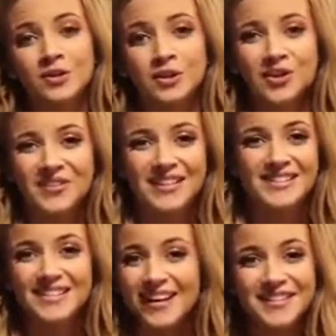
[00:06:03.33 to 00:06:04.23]
you to know
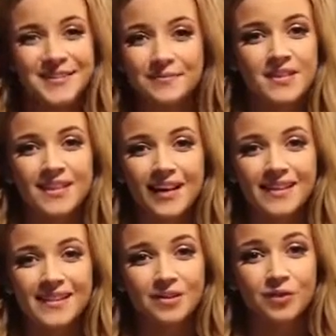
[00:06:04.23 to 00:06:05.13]
that's not something that I
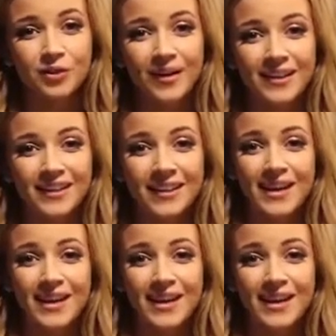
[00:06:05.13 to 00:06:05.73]
take for granted.